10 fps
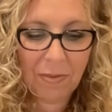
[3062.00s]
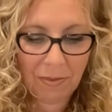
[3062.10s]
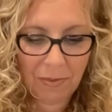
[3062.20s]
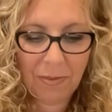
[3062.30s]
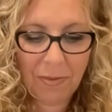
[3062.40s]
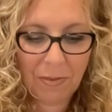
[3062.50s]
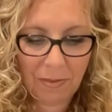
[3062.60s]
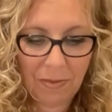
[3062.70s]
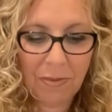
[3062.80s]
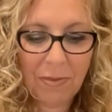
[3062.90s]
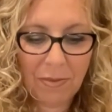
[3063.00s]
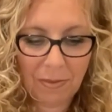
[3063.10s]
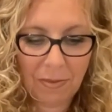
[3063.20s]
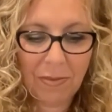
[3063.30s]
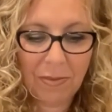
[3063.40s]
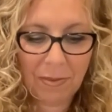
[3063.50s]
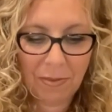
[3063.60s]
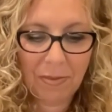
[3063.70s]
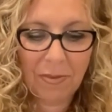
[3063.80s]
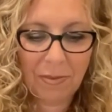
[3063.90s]
who received harm.
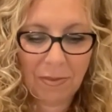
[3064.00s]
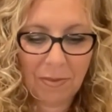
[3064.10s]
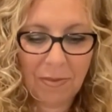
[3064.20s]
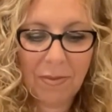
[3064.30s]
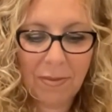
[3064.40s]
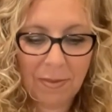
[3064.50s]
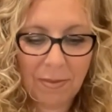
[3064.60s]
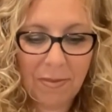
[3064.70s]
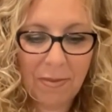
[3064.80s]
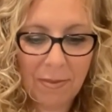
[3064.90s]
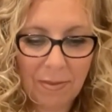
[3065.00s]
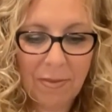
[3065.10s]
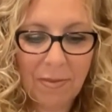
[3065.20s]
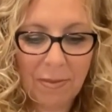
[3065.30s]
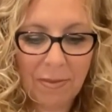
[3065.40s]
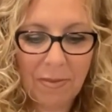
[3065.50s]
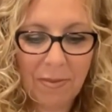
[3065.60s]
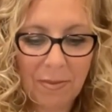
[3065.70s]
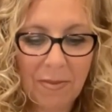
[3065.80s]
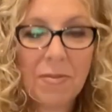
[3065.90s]
The other circle is the
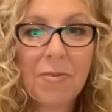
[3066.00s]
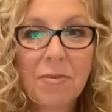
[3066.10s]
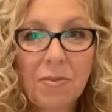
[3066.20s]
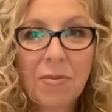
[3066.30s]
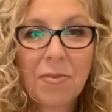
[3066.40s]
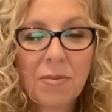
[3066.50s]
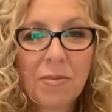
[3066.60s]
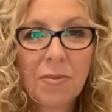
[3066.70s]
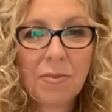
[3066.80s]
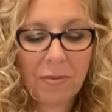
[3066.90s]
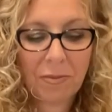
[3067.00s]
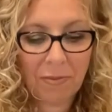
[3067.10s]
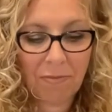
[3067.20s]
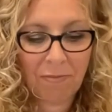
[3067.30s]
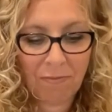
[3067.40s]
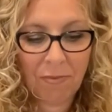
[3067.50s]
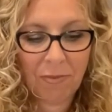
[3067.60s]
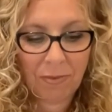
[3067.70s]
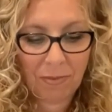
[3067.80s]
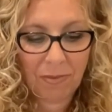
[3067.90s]
offender. I like to use the word
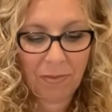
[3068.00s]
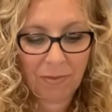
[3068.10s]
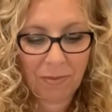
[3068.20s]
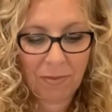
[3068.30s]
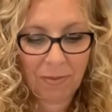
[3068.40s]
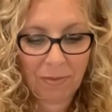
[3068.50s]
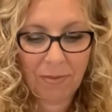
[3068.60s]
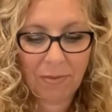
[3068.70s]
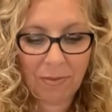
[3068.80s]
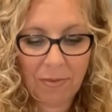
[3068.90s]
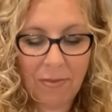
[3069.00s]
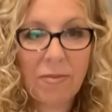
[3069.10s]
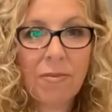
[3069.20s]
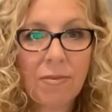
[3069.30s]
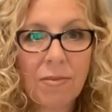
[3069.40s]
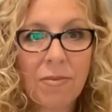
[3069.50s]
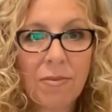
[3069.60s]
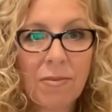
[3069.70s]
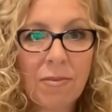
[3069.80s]
coined by Dominic Barter, author.